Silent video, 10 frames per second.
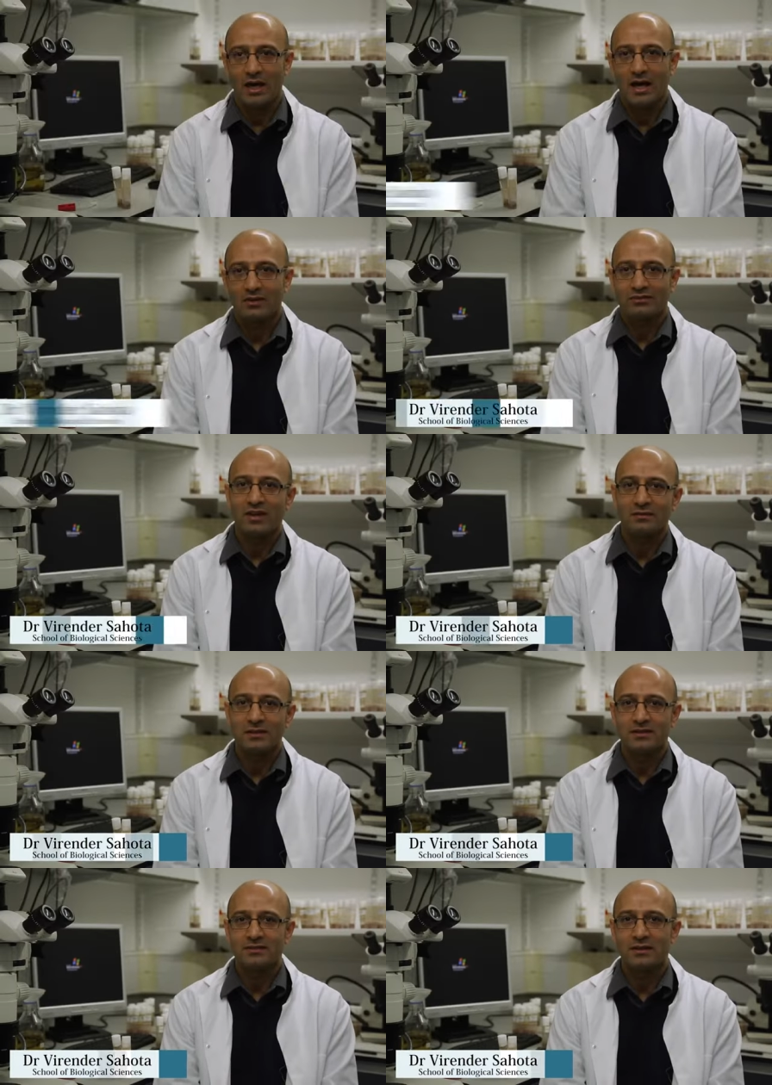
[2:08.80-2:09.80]

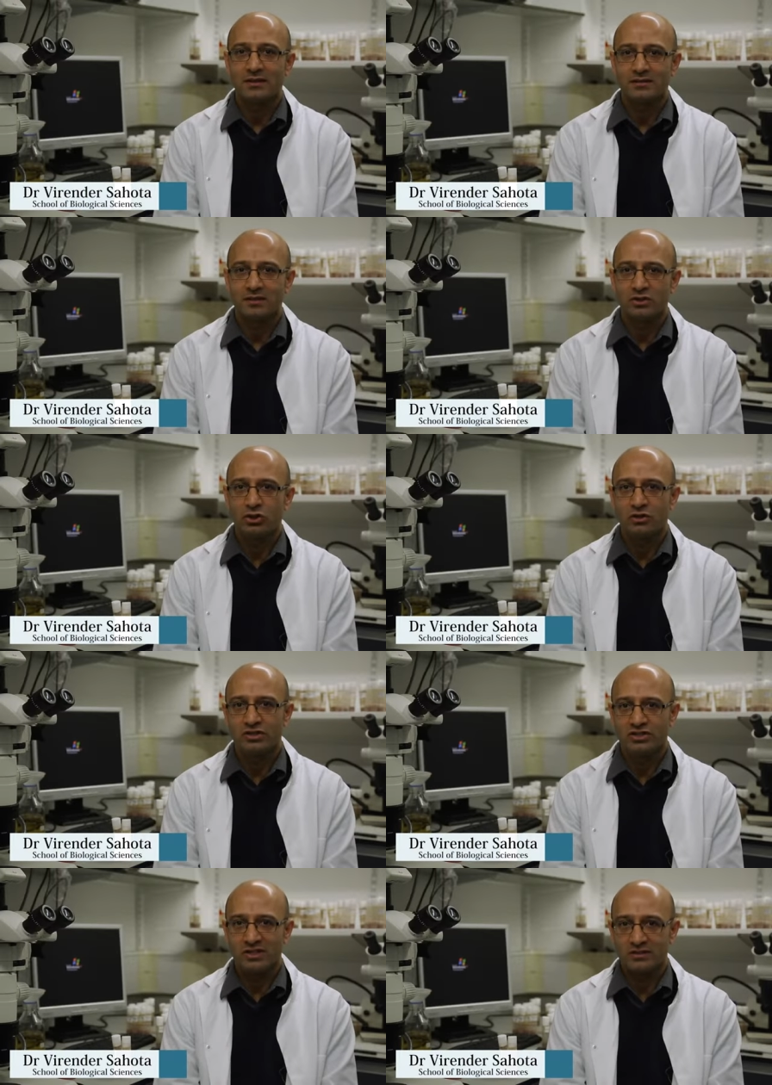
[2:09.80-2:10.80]
Alzheimer's is a
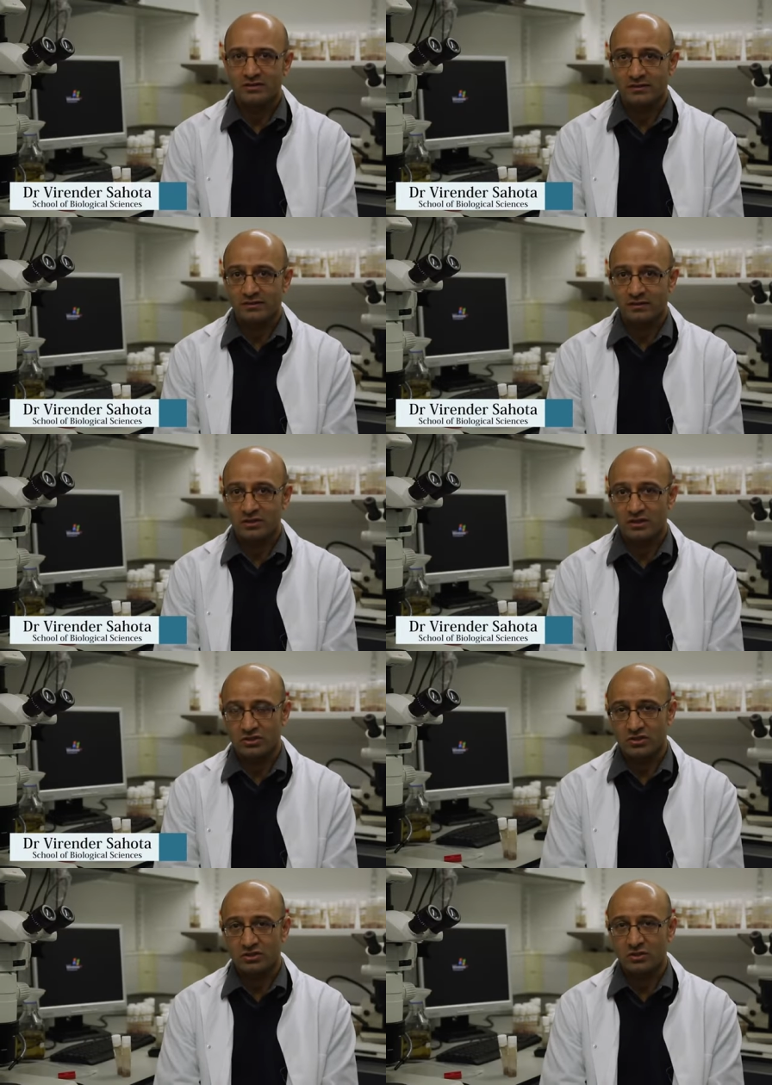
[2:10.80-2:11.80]
neurodegenerative
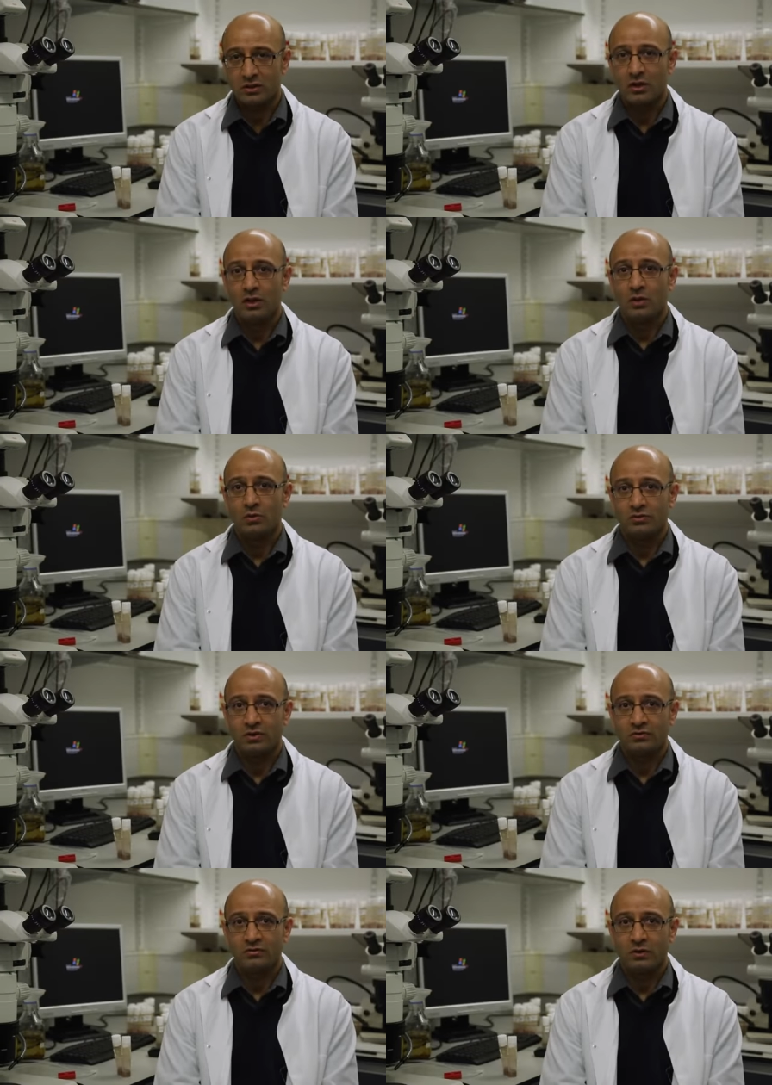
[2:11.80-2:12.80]
condition which
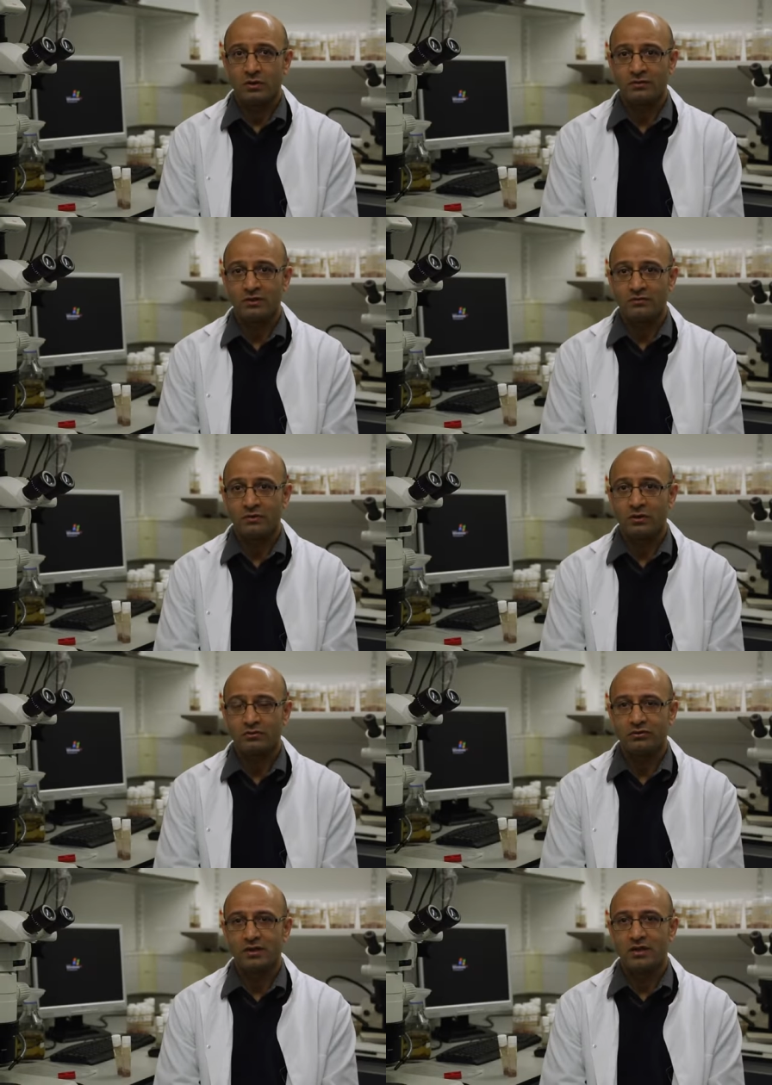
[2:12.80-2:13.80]
often
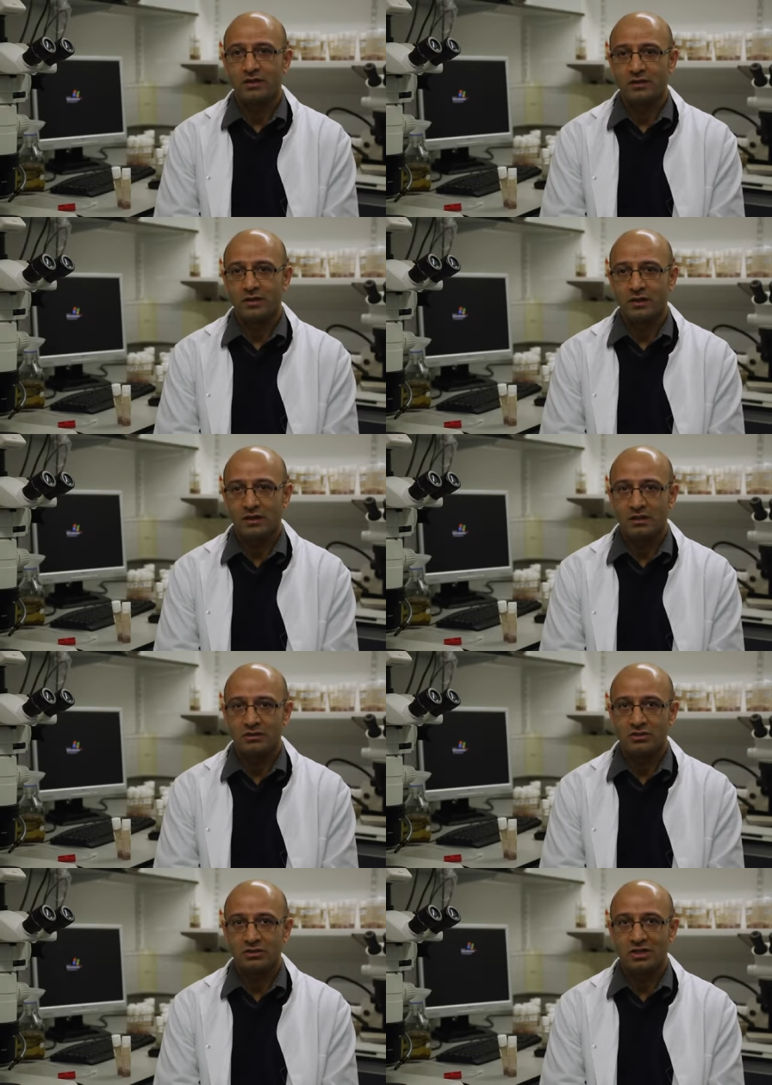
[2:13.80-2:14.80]
involves the
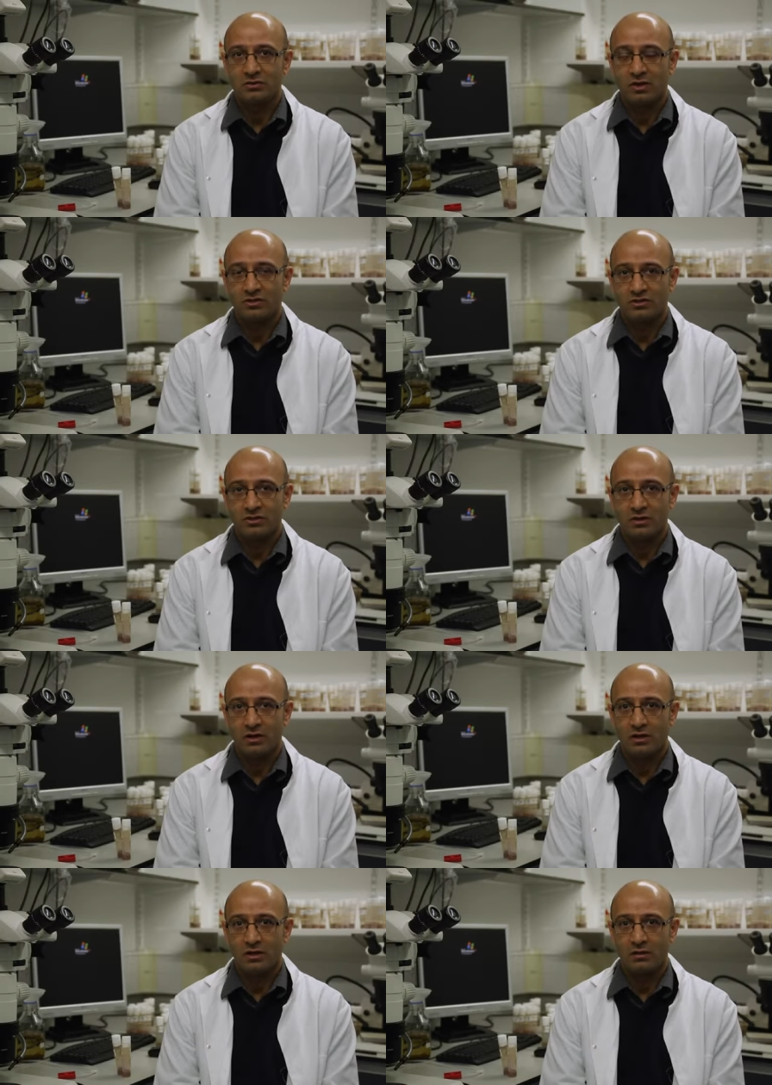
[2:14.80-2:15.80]
degeneration
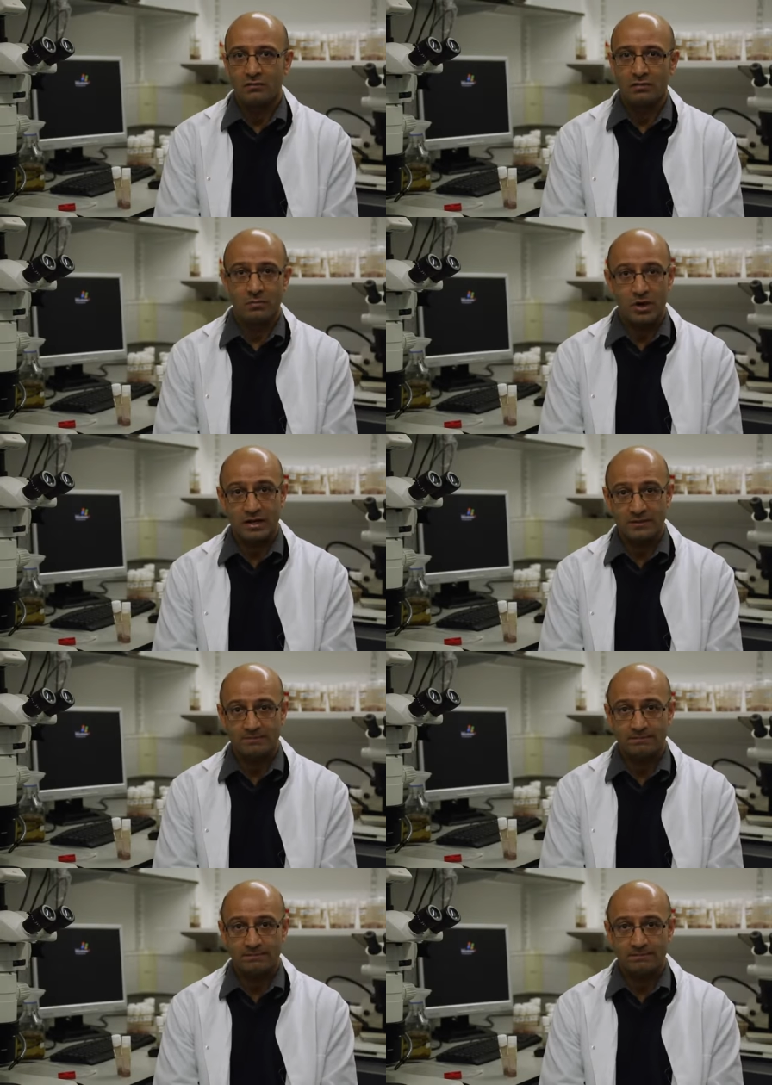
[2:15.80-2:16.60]
of the brain.